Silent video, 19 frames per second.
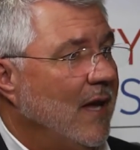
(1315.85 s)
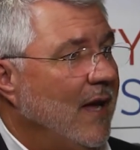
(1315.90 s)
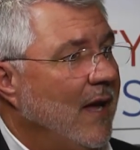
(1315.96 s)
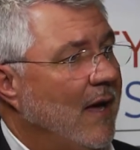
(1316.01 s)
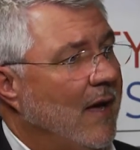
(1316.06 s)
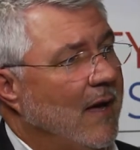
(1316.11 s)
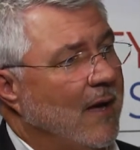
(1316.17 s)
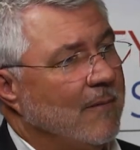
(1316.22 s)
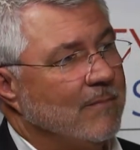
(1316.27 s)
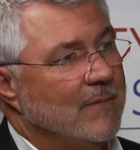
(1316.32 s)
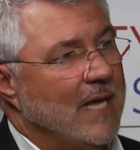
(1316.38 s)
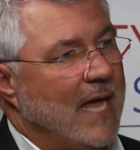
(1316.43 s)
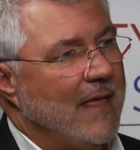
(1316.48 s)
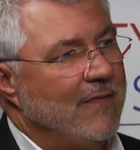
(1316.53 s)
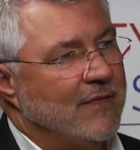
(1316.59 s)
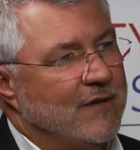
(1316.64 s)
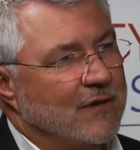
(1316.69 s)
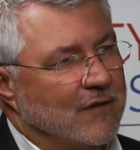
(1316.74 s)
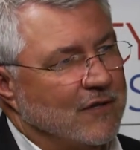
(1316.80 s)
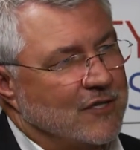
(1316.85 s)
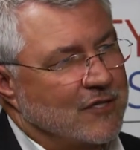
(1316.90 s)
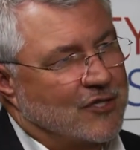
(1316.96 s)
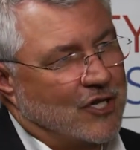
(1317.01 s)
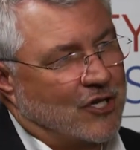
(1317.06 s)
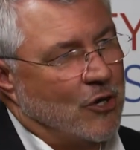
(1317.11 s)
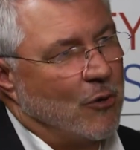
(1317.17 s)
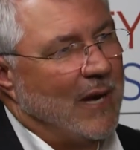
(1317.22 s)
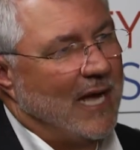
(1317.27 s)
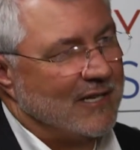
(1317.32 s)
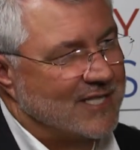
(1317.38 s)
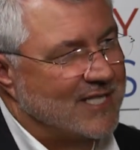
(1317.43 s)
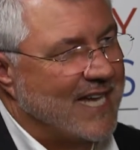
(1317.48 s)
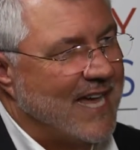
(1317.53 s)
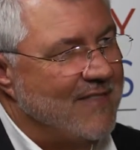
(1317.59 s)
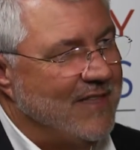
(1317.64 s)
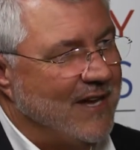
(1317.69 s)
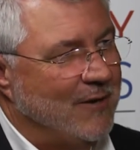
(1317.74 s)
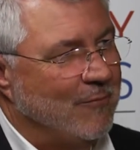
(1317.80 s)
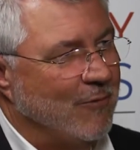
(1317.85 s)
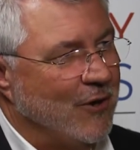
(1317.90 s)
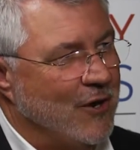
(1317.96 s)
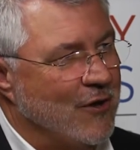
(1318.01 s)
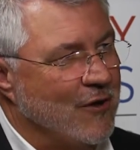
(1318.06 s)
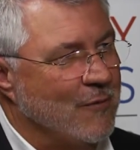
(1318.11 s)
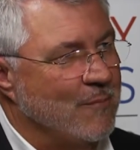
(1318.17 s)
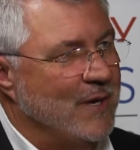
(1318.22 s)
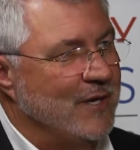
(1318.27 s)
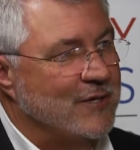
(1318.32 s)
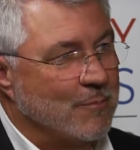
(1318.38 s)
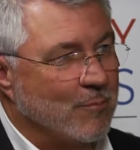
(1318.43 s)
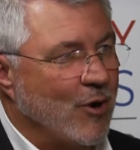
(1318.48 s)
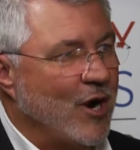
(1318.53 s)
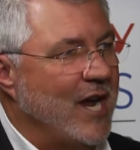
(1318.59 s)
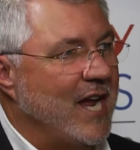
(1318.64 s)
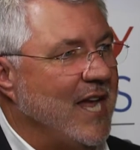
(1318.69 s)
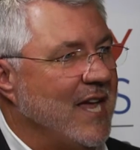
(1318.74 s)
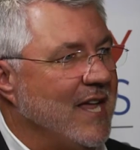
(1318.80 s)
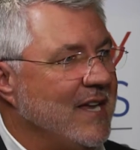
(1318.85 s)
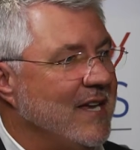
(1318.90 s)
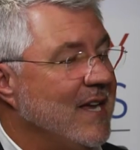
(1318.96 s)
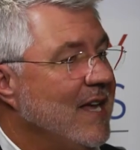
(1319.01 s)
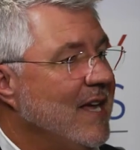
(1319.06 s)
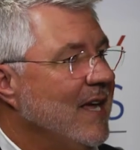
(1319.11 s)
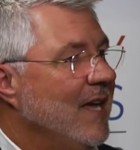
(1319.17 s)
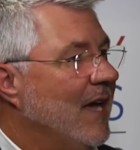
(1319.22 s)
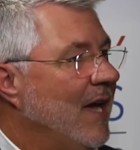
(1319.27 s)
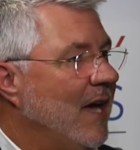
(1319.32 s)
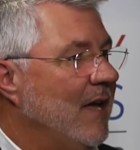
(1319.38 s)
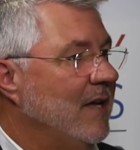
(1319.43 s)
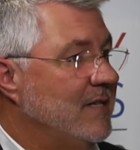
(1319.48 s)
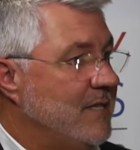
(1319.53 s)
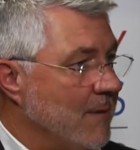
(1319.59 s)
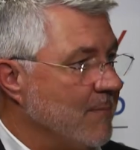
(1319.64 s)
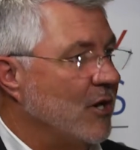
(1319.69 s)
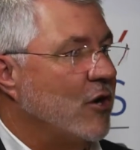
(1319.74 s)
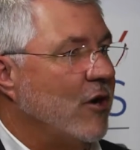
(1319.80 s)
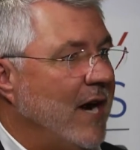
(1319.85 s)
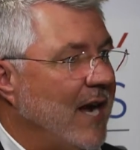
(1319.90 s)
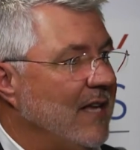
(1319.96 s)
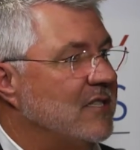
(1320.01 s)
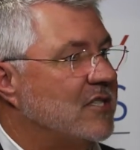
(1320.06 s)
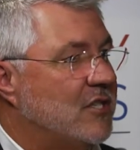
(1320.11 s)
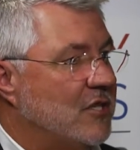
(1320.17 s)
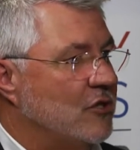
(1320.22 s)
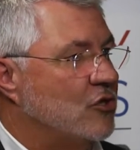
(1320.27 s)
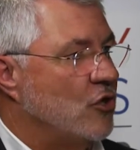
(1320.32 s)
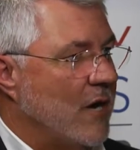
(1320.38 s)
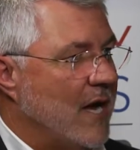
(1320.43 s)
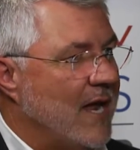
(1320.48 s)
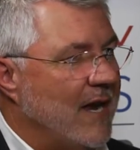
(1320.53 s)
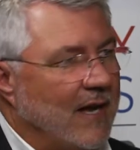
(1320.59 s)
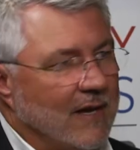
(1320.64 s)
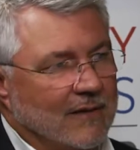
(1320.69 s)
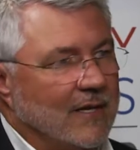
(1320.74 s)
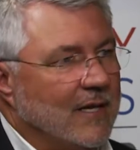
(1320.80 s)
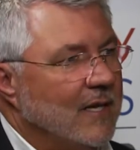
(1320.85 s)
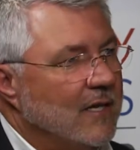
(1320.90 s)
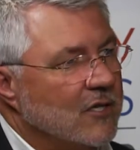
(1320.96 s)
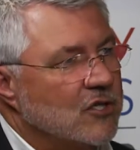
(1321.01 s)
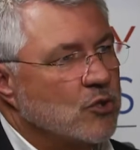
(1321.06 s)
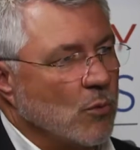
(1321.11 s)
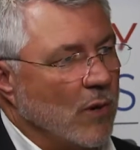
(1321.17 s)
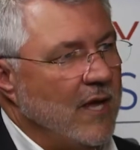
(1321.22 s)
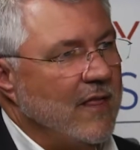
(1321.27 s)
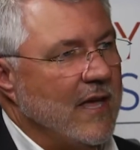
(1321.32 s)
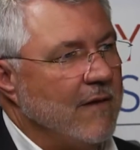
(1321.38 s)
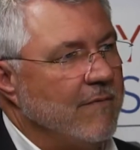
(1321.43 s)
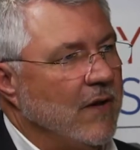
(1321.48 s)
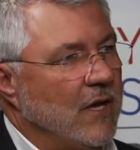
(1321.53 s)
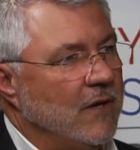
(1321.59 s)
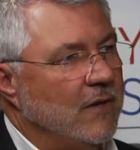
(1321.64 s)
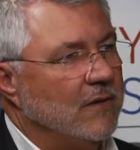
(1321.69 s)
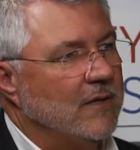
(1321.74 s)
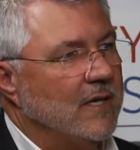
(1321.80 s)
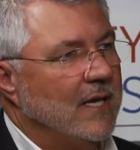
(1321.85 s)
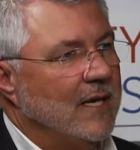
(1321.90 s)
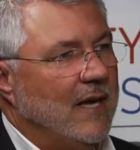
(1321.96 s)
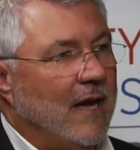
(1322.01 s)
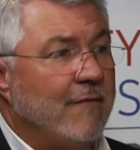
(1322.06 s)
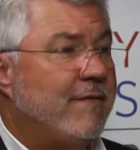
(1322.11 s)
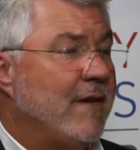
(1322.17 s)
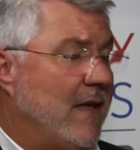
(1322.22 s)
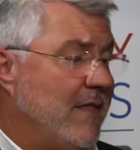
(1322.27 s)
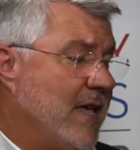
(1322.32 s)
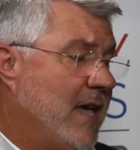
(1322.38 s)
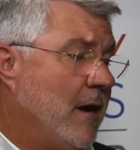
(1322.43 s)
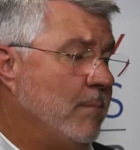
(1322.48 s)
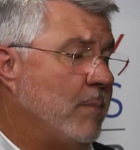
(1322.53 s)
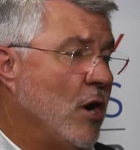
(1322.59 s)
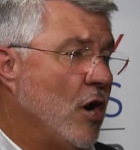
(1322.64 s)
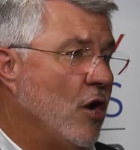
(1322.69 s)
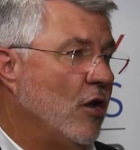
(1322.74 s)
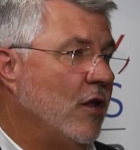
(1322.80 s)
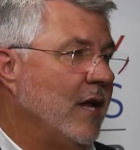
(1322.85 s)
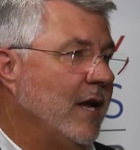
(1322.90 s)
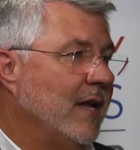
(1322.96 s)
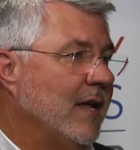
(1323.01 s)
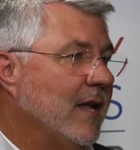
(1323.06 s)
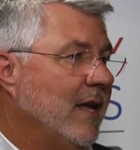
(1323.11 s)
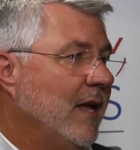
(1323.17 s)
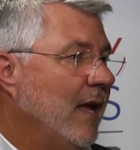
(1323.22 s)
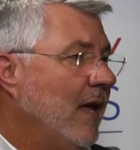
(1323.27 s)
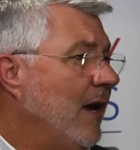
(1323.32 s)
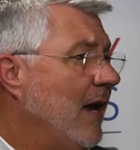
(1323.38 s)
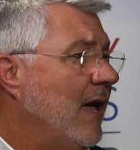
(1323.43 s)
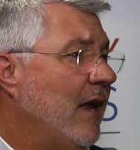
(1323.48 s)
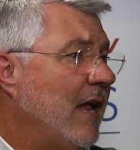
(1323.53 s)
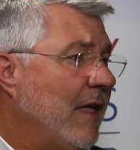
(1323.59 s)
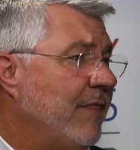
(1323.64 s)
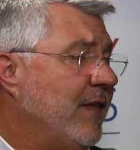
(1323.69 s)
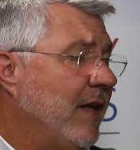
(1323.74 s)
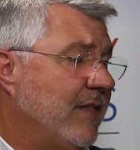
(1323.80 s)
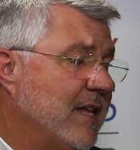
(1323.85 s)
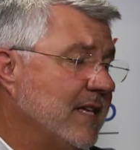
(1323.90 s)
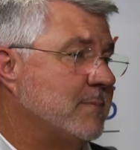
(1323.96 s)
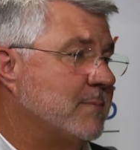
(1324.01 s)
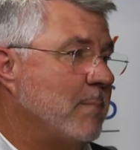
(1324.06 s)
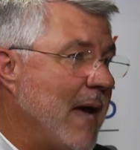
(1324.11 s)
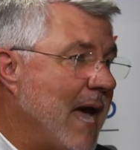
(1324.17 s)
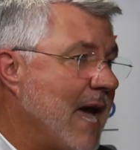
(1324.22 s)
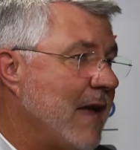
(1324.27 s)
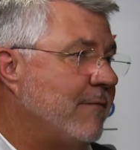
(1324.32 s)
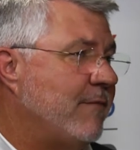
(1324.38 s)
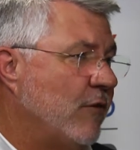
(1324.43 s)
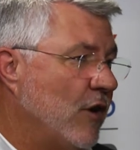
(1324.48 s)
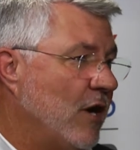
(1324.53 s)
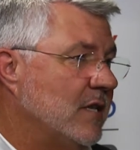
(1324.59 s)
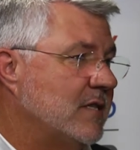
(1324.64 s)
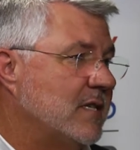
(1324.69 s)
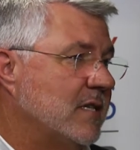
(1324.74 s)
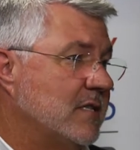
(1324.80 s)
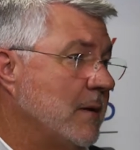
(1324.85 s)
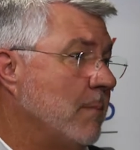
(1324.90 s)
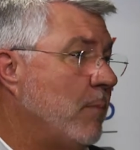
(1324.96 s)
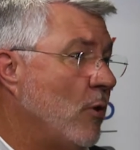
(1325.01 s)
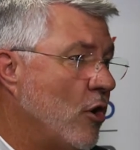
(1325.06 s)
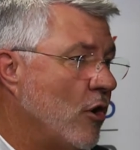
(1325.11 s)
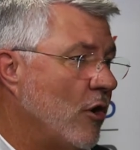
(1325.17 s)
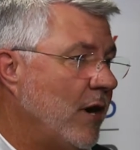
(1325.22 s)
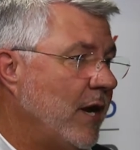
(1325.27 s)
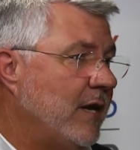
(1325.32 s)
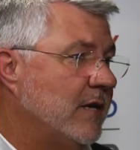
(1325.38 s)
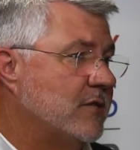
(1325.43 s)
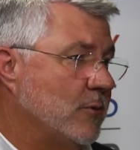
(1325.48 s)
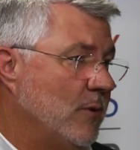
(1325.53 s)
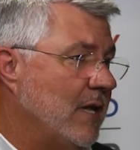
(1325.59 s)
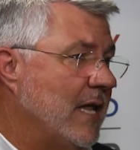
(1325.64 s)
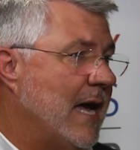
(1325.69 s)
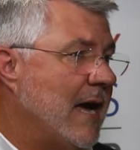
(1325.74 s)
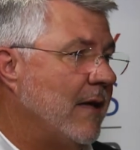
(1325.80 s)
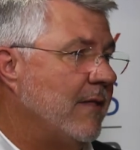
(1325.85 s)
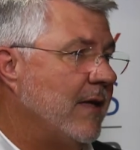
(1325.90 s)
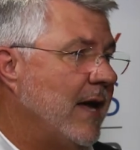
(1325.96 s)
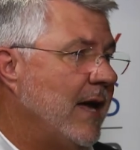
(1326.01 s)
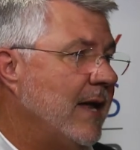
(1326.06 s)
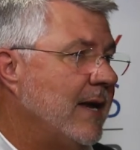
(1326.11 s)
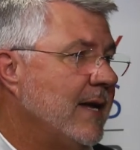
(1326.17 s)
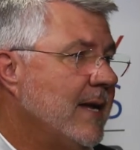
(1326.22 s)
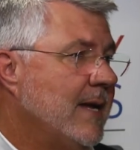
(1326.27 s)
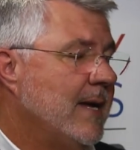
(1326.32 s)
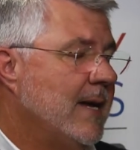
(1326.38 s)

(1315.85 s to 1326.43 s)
And to go outside that realm and to bring in Democrats to try to sway that vote, I find that appalling. And I think bad for us as a party to allow that.